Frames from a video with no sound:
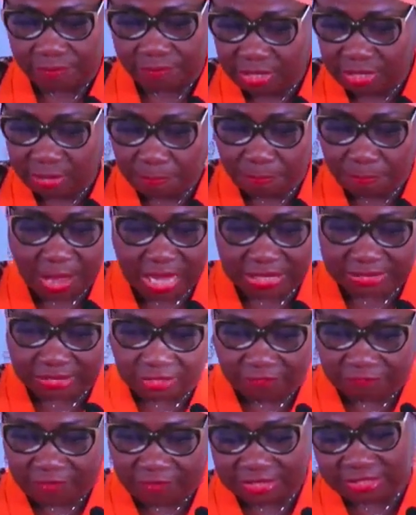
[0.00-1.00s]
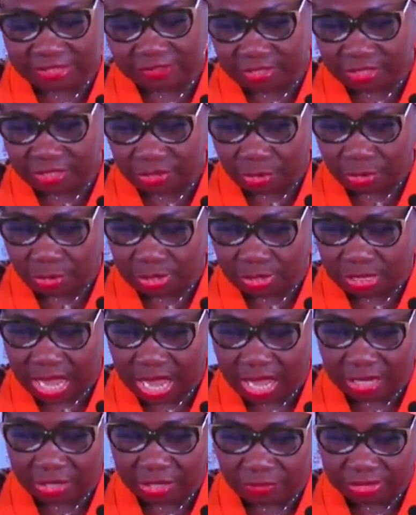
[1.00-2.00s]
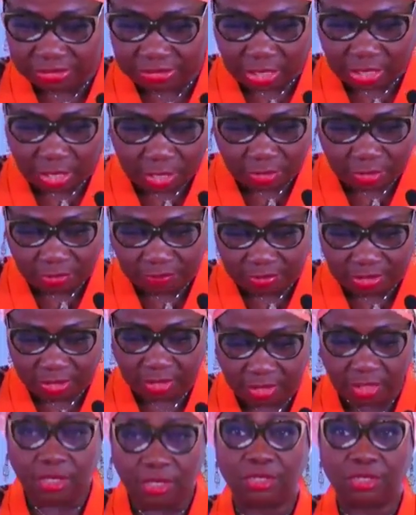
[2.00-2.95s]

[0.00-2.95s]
impact effectively on our great economy.